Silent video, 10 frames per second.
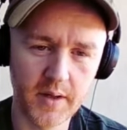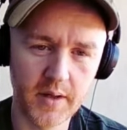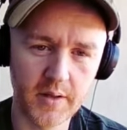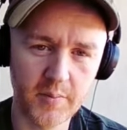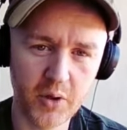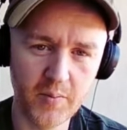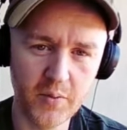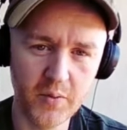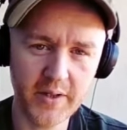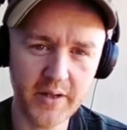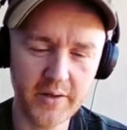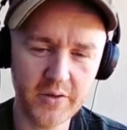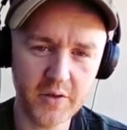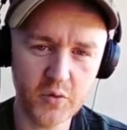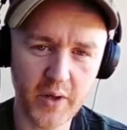The problem with telling
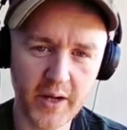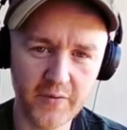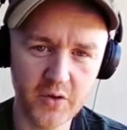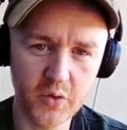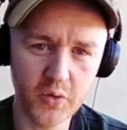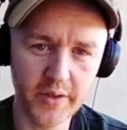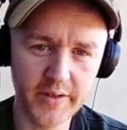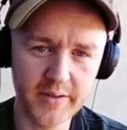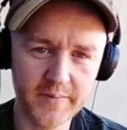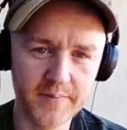ourselves we have to do it is